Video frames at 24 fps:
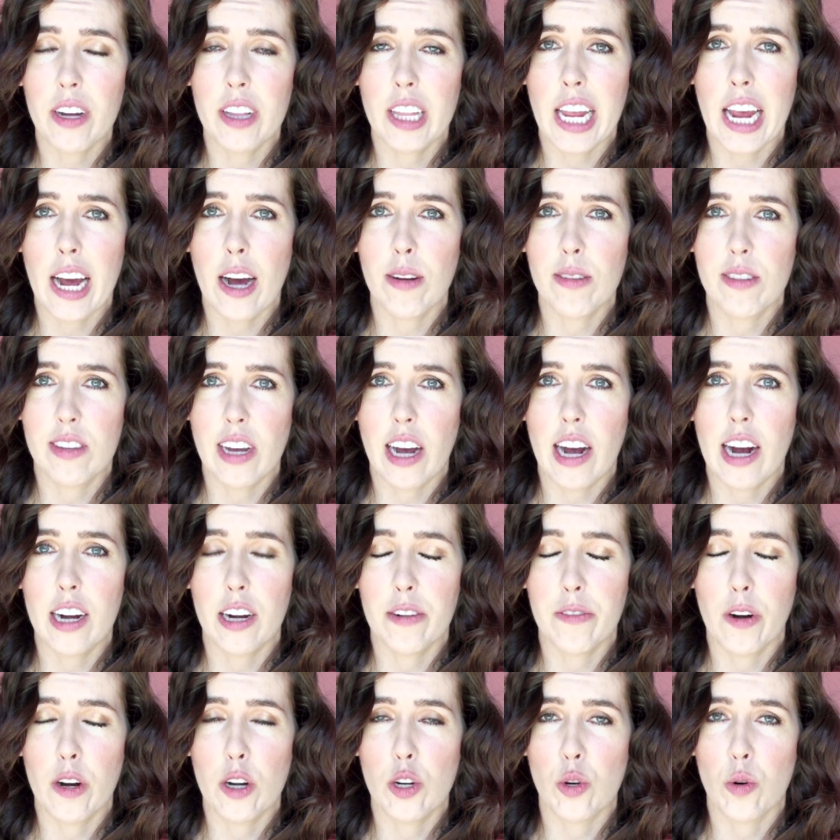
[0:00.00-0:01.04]
on the outside
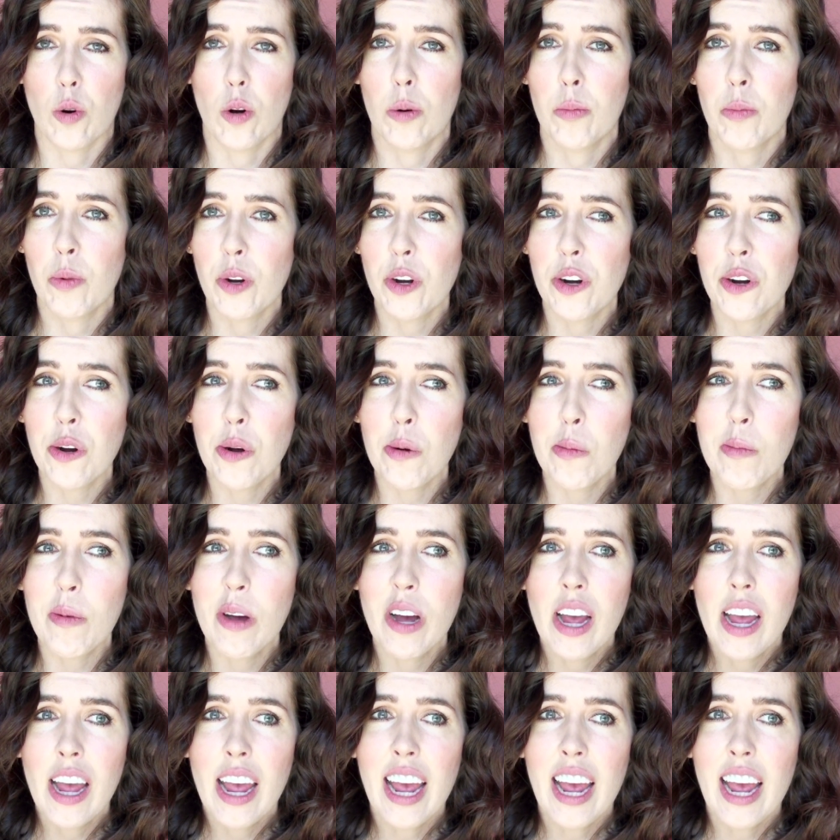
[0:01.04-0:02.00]
of our dorm room.